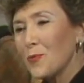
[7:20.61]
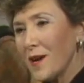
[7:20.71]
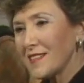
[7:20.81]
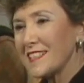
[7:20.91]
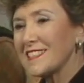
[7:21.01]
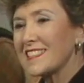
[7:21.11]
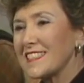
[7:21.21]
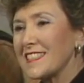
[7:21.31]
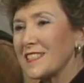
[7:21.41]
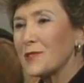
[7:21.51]
what is
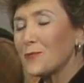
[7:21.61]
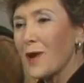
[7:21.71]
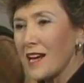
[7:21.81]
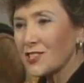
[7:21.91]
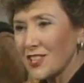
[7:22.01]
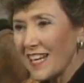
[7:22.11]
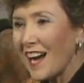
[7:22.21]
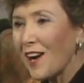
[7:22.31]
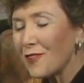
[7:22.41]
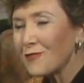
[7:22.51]
the
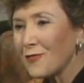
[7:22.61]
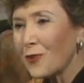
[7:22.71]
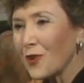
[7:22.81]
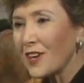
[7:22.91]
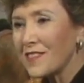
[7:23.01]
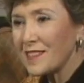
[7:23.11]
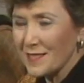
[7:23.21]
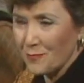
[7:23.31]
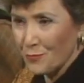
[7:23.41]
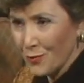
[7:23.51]
rationale for
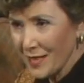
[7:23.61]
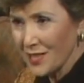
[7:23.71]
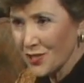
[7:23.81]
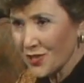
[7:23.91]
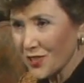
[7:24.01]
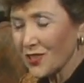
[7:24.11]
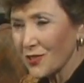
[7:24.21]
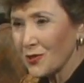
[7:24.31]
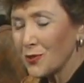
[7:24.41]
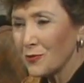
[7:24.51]
this Britisher
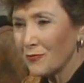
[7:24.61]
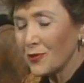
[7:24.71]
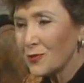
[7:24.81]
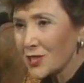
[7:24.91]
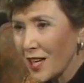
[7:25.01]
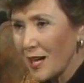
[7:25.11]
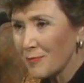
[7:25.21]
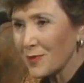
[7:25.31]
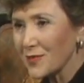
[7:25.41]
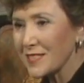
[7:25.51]
who flew
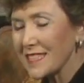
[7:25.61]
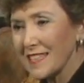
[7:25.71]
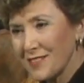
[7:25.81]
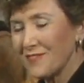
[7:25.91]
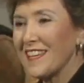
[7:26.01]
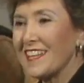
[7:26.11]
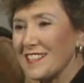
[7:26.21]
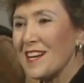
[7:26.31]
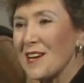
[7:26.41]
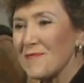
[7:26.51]
choppers in
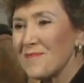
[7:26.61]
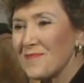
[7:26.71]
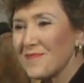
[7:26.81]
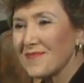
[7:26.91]
Vietnam?